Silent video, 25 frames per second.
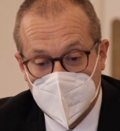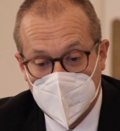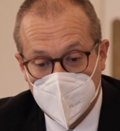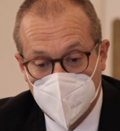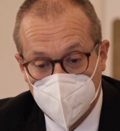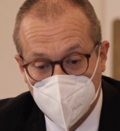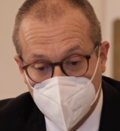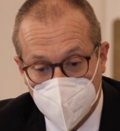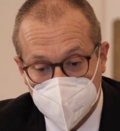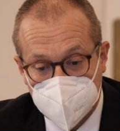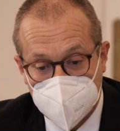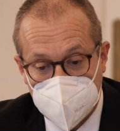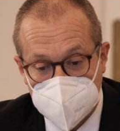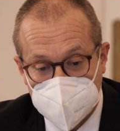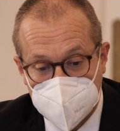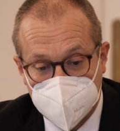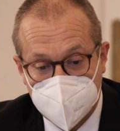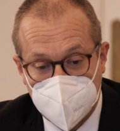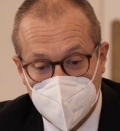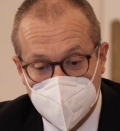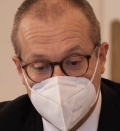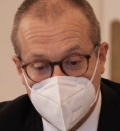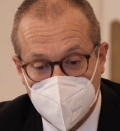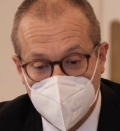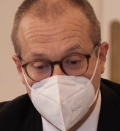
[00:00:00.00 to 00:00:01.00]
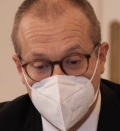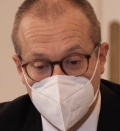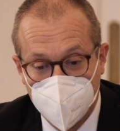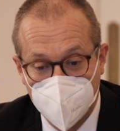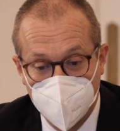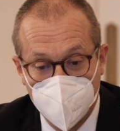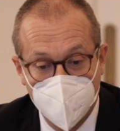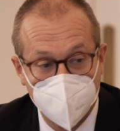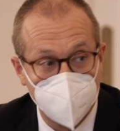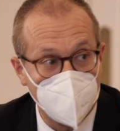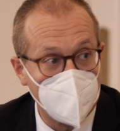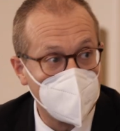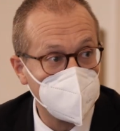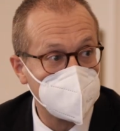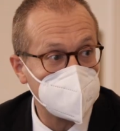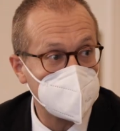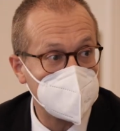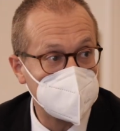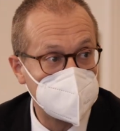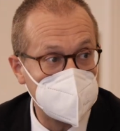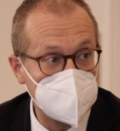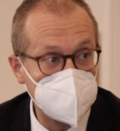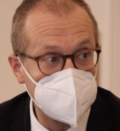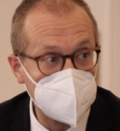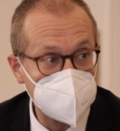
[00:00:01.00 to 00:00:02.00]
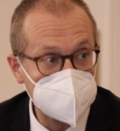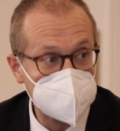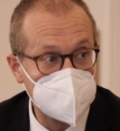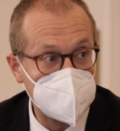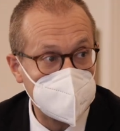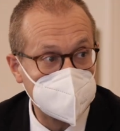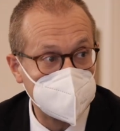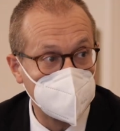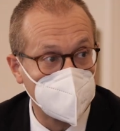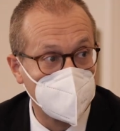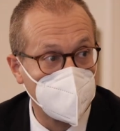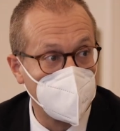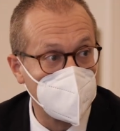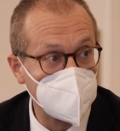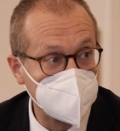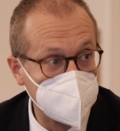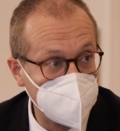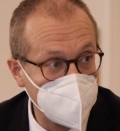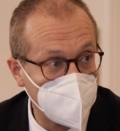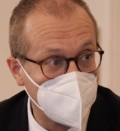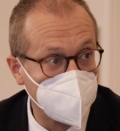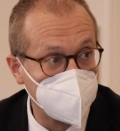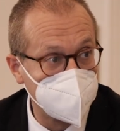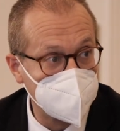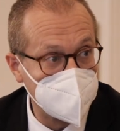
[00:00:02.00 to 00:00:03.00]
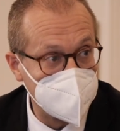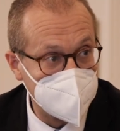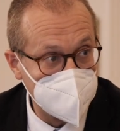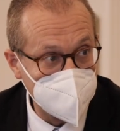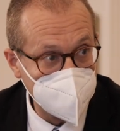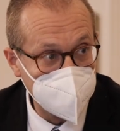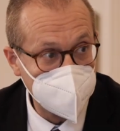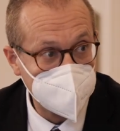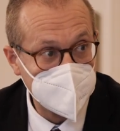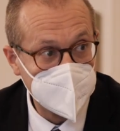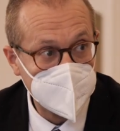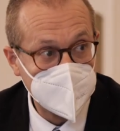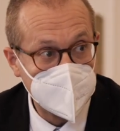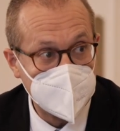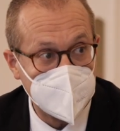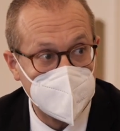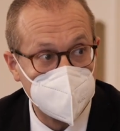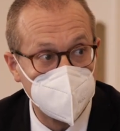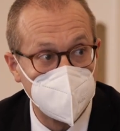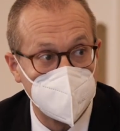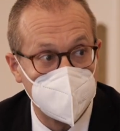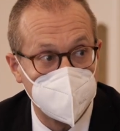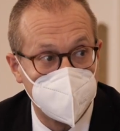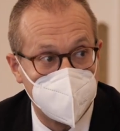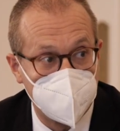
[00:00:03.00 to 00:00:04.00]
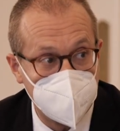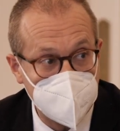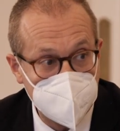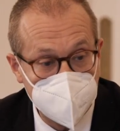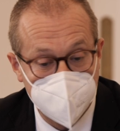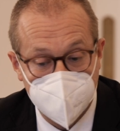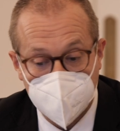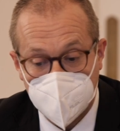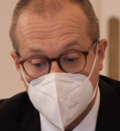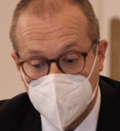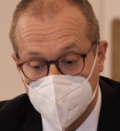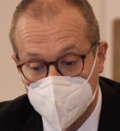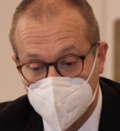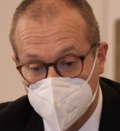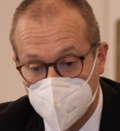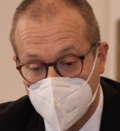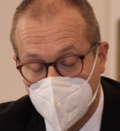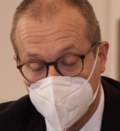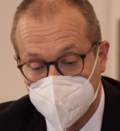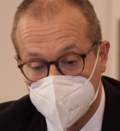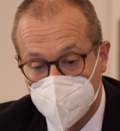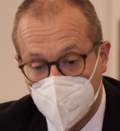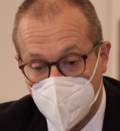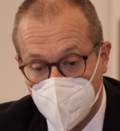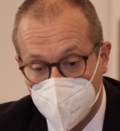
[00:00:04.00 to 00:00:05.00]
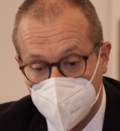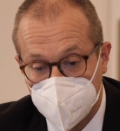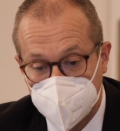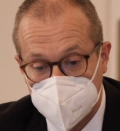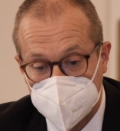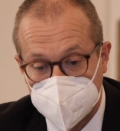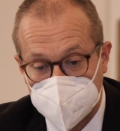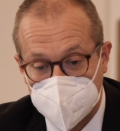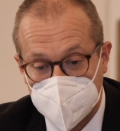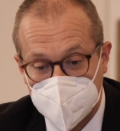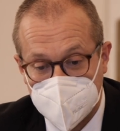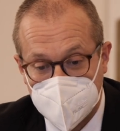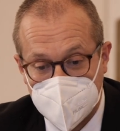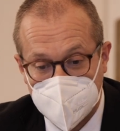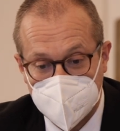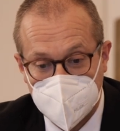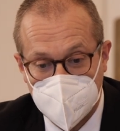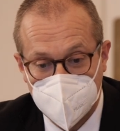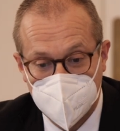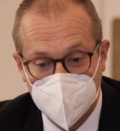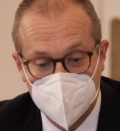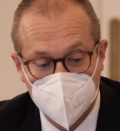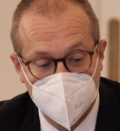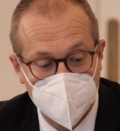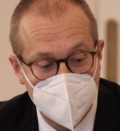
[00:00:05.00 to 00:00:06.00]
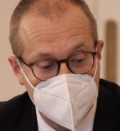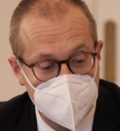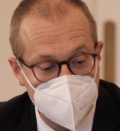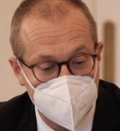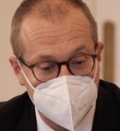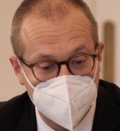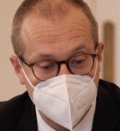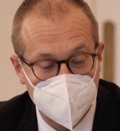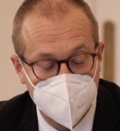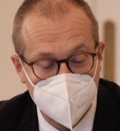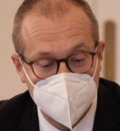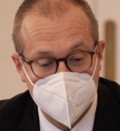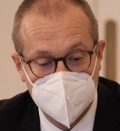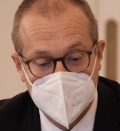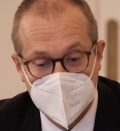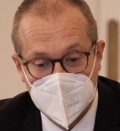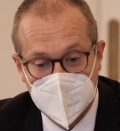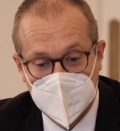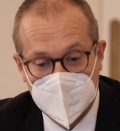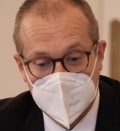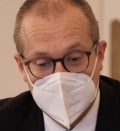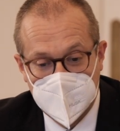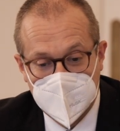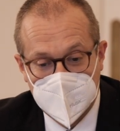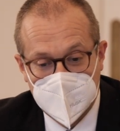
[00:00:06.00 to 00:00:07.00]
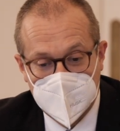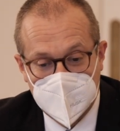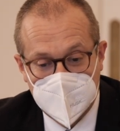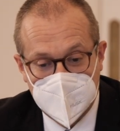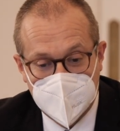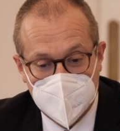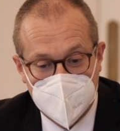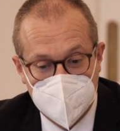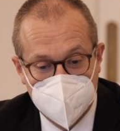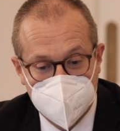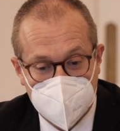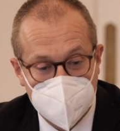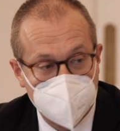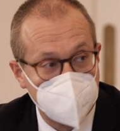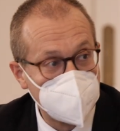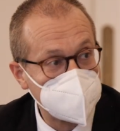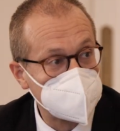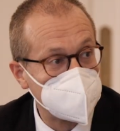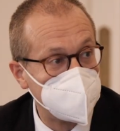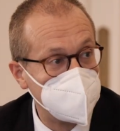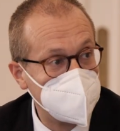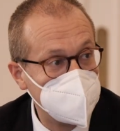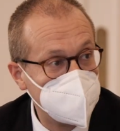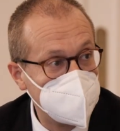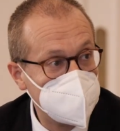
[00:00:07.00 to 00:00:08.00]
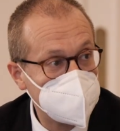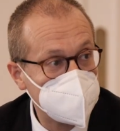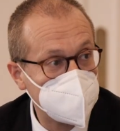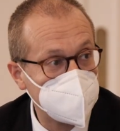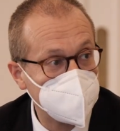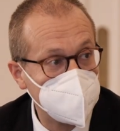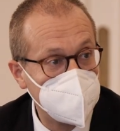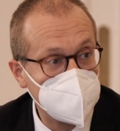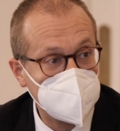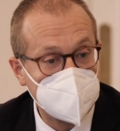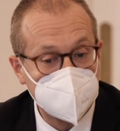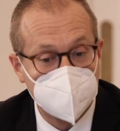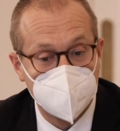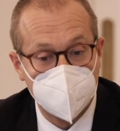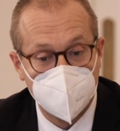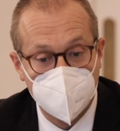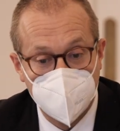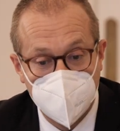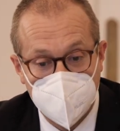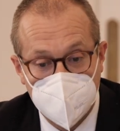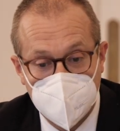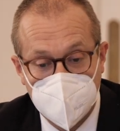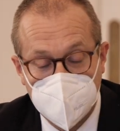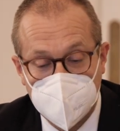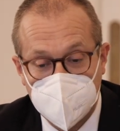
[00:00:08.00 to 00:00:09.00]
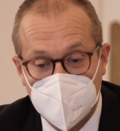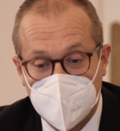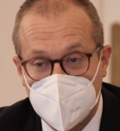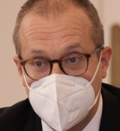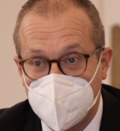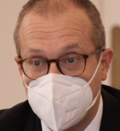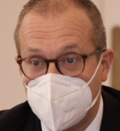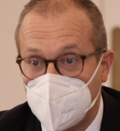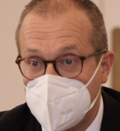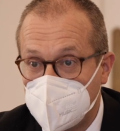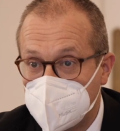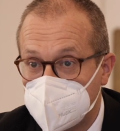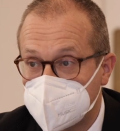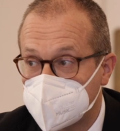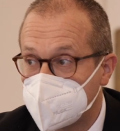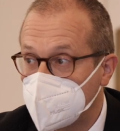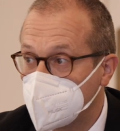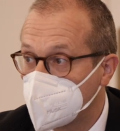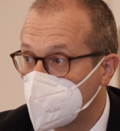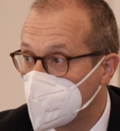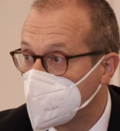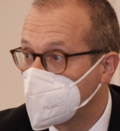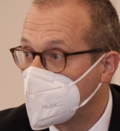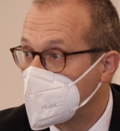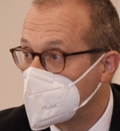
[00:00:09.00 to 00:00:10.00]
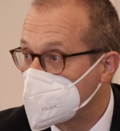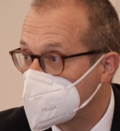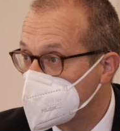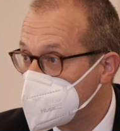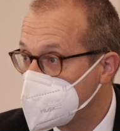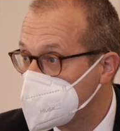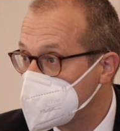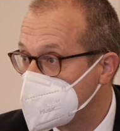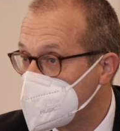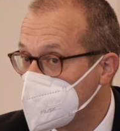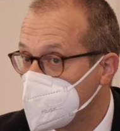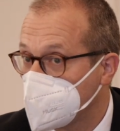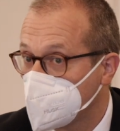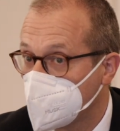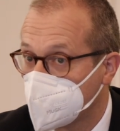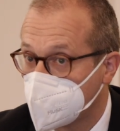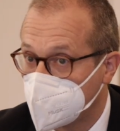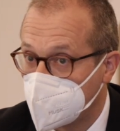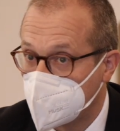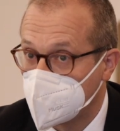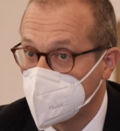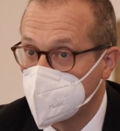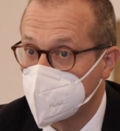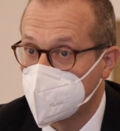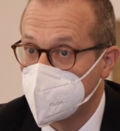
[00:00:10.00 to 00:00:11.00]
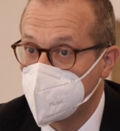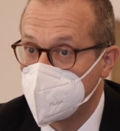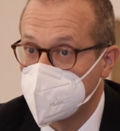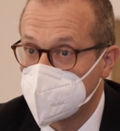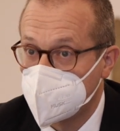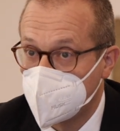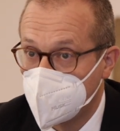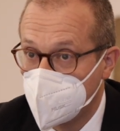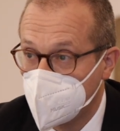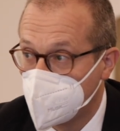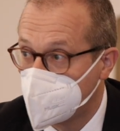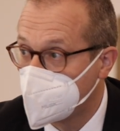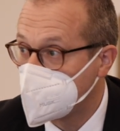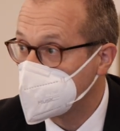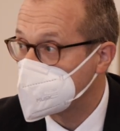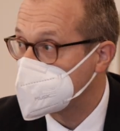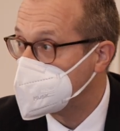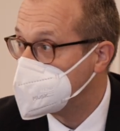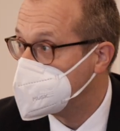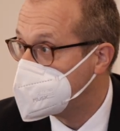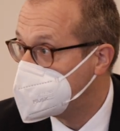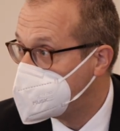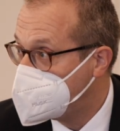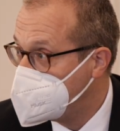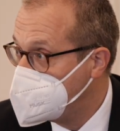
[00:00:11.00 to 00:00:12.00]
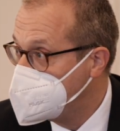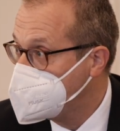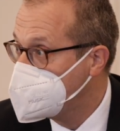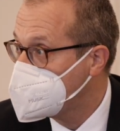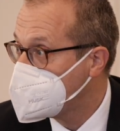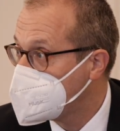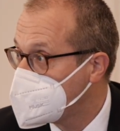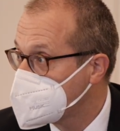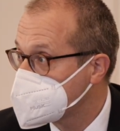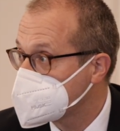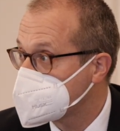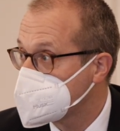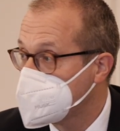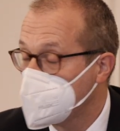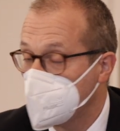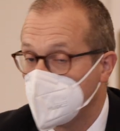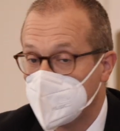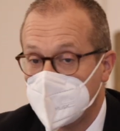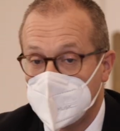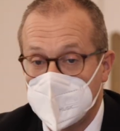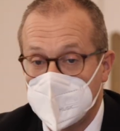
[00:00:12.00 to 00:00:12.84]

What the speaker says: not hesitating to move other agendas like the quality of care, and we're very proud of the office, and I will do everything in my possibilities to make it really a region center of excellence. And I want to thank Mr. Pleuris and the team also.